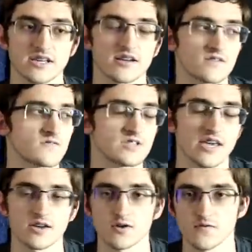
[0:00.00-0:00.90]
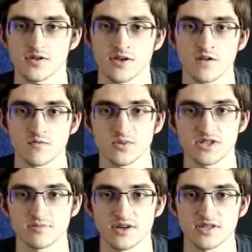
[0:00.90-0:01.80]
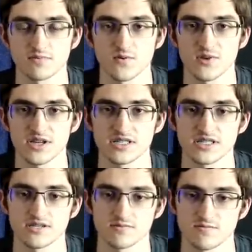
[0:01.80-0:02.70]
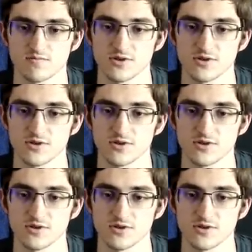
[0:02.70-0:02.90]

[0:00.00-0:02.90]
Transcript: kind of taken over the government by this point,